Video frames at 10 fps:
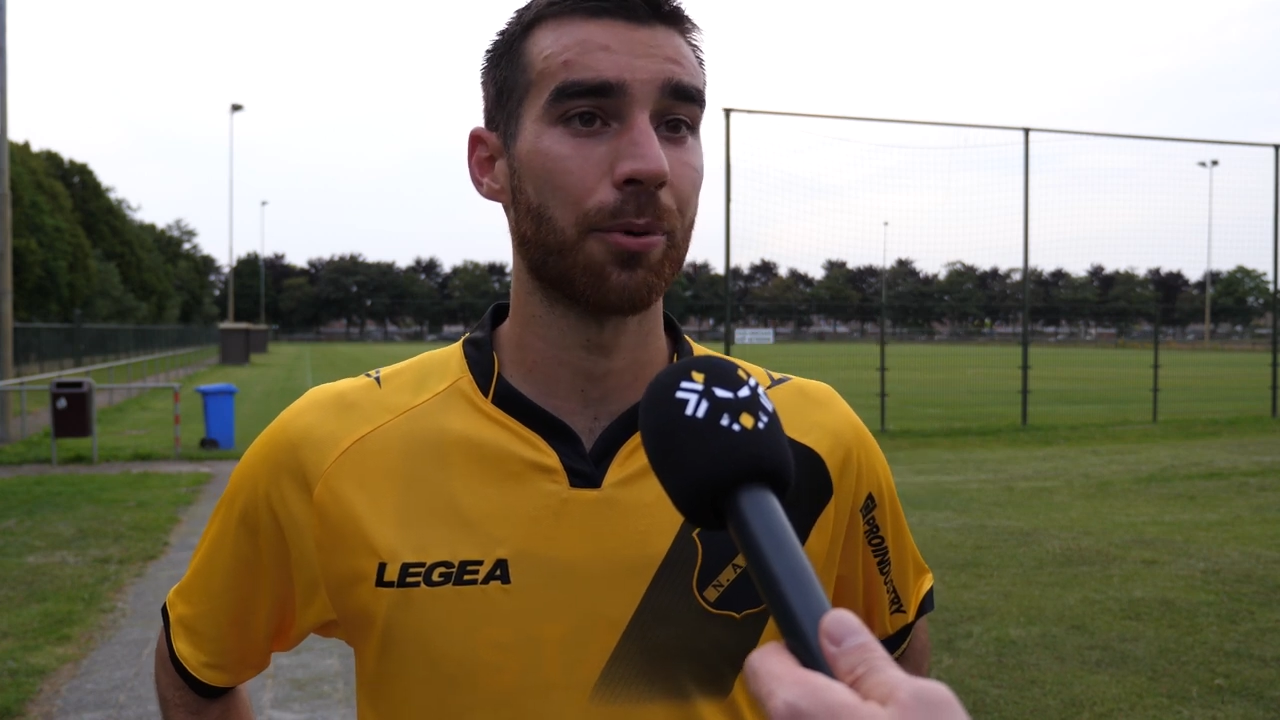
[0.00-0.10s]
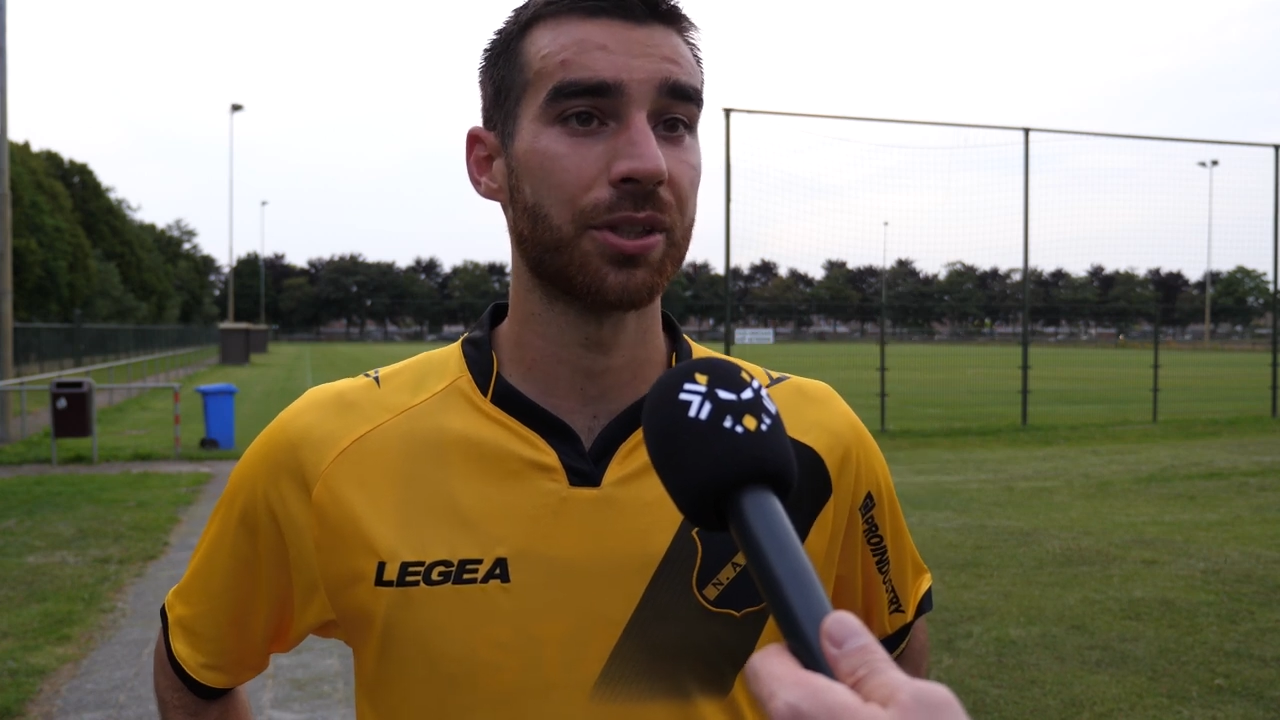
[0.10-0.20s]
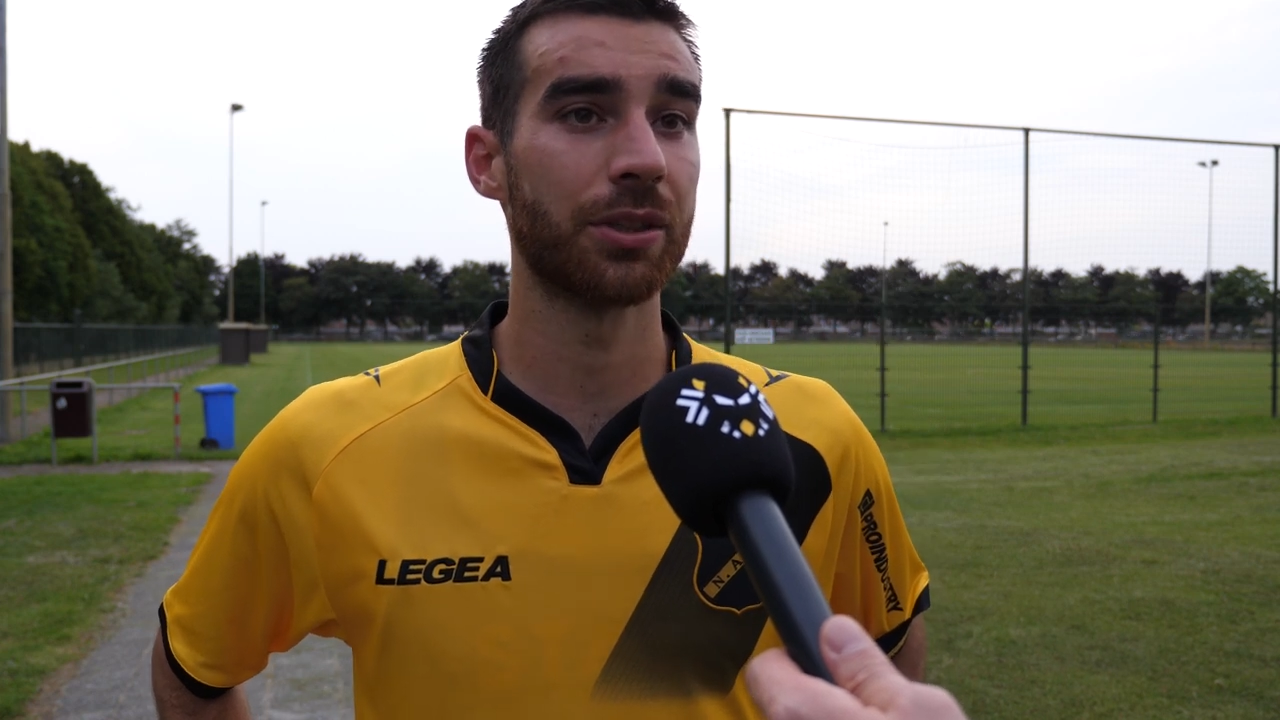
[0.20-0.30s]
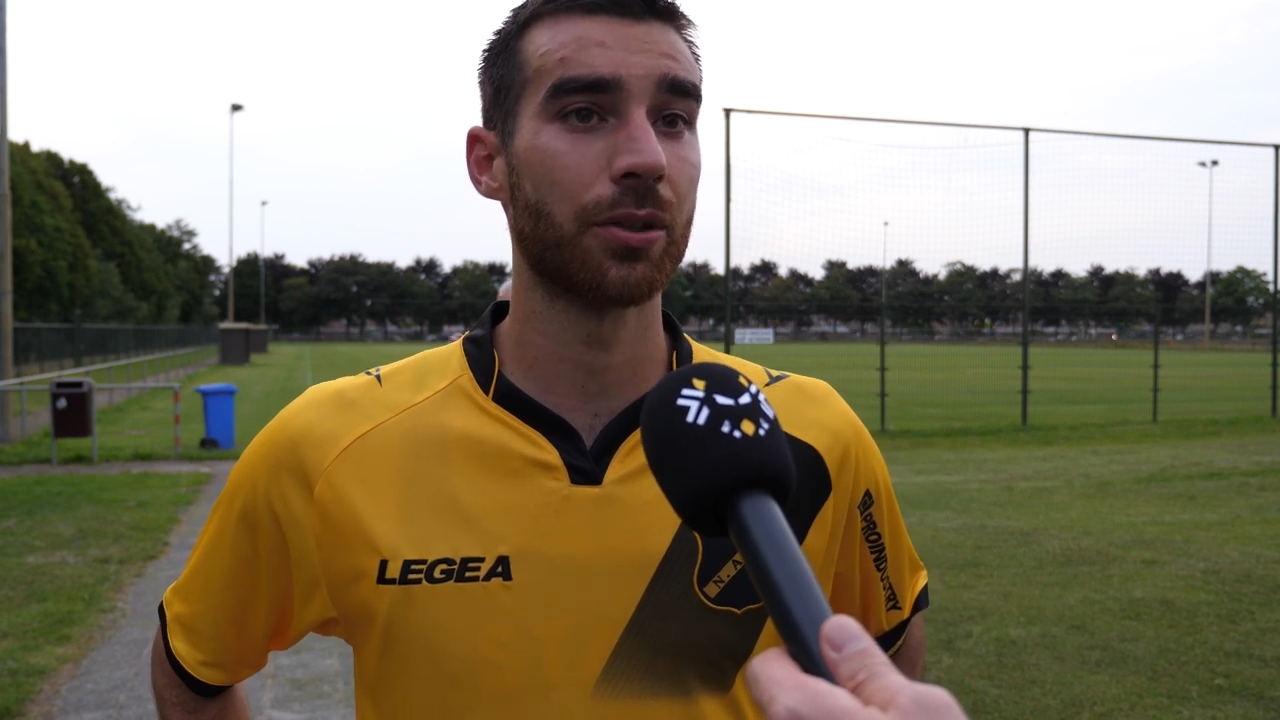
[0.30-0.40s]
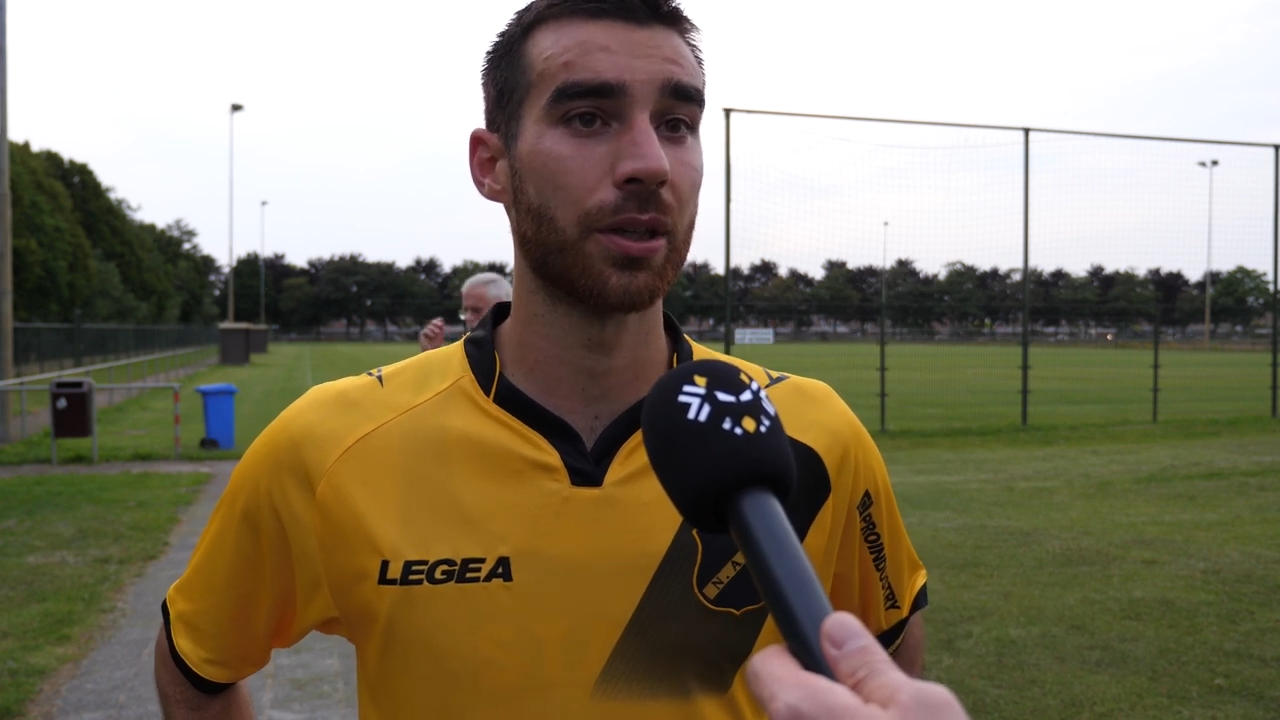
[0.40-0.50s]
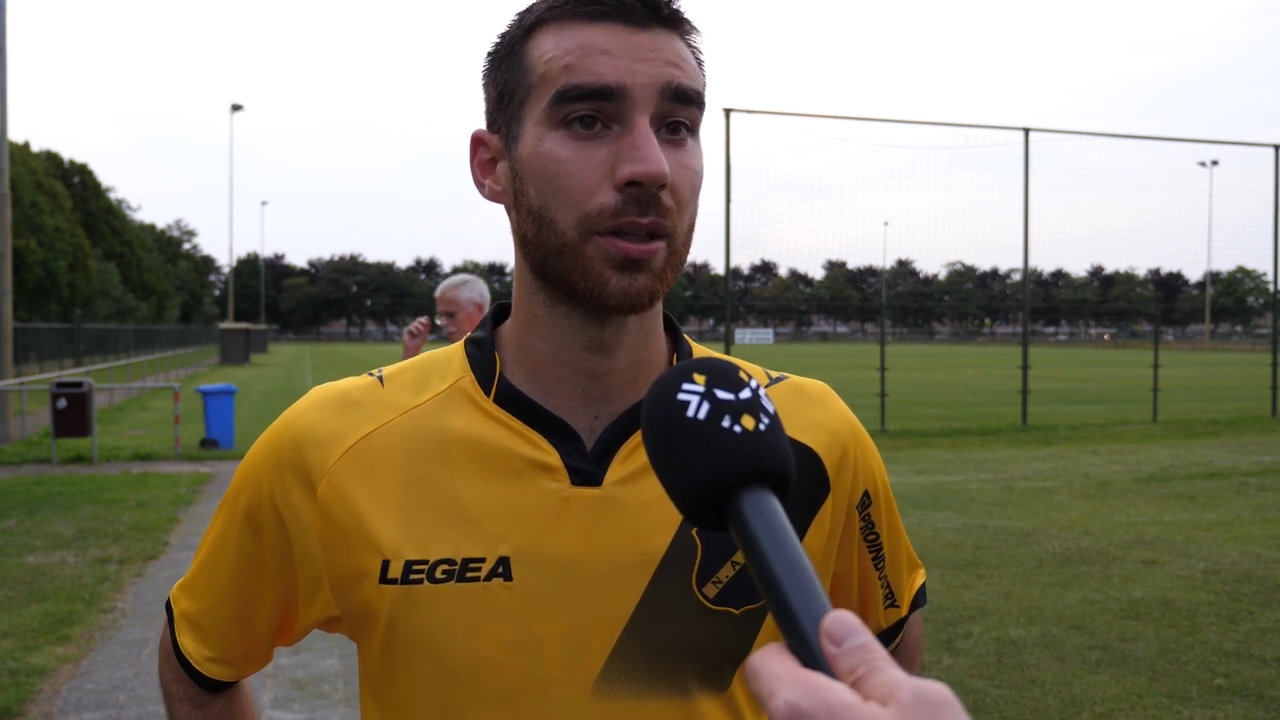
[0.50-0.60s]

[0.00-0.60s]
pre-season,